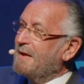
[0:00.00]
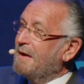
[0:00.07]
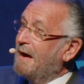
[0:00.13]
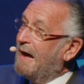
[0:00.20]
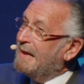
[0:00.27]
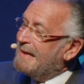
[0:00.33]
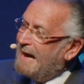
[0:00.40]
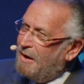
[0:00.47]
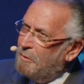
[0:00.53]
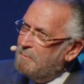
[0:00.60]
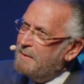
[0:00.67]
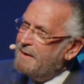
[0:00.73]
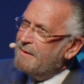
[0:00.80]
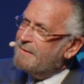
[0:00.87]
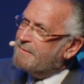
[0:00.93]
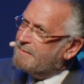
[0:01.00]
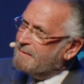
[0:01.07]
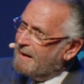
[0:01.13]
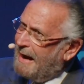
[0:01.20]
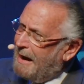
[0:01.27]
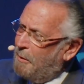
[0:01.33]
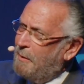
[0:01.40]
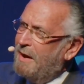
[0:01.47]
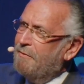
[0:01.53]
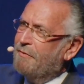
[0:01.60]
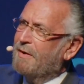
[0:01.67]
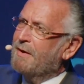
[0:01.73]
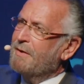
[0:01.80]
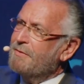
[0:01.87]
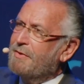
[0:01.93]
Allow me,
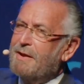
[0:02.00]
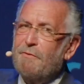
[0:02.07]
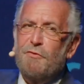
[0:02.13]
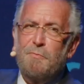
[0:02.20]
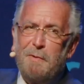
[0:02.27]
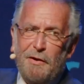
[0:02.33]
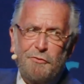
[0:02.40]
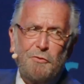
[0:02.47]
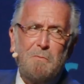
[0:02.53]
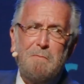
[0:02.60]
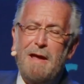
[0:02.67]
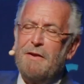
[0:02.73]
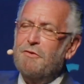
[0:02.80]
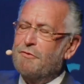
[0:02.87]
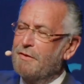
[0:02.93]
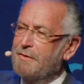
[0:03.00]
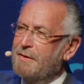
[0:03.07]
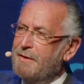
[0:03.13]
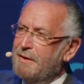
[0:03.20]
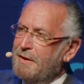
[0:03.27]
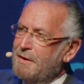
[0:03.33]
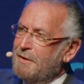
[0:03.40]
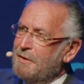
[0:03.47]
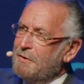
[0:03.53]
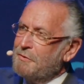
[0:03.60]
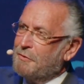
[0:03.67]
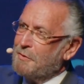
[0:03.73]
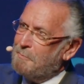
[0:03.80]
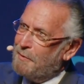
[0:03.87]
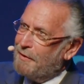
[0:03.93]
however, to give special mention
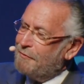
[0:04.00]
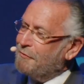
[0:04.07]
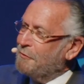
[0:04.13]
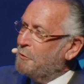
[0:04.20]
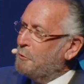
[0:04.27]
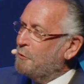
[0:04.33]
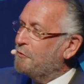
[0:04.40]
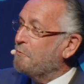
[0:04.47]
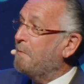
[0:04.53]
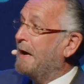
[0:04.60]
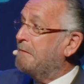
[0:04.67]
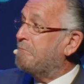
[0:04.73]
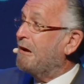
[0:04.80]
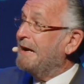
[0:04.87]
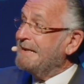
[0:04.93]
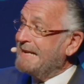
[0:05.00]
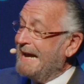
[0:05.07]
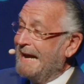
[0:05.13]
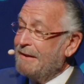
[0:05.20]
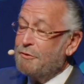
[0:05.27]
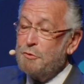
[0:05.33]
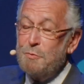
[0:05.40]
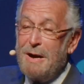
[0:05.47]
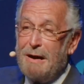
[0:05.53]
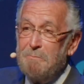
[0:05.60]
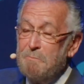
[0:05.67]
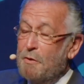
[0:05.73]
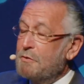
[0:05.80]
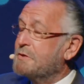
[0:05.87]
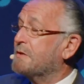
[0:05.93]
to the person who is my right hand throughout
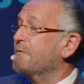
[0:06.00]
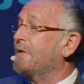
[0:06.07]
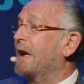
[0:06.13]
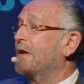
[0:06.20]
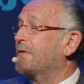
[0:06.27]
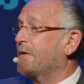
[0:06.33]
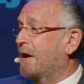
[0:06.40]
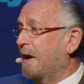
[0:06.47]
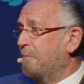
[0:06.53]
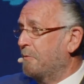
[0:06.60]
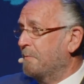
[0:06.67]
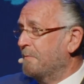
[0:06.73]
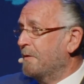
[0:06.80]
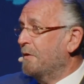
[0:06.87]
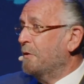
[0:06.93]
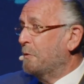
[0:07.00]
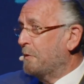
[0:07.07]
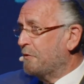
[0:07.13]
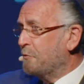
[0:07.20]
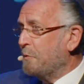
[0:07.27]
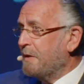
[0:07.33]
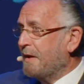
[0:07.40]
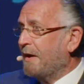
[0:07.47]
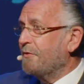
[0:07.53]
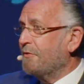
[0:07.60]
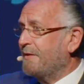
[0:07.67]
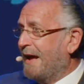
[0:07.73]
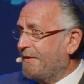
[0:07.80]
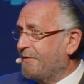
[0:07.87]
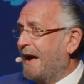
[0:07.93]
most of that time, who is with us,
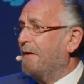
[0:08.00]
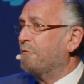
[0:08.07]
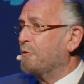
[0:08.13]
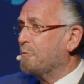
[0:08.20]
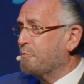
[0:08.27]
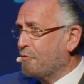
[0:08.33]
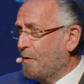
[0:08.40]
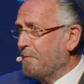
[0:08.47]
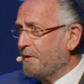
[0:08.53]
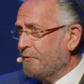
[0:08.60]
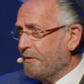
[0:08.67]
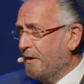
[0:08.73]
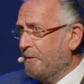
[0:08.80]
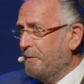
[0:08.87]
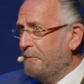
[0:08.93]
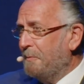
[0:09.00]
and that's Avril Promislo.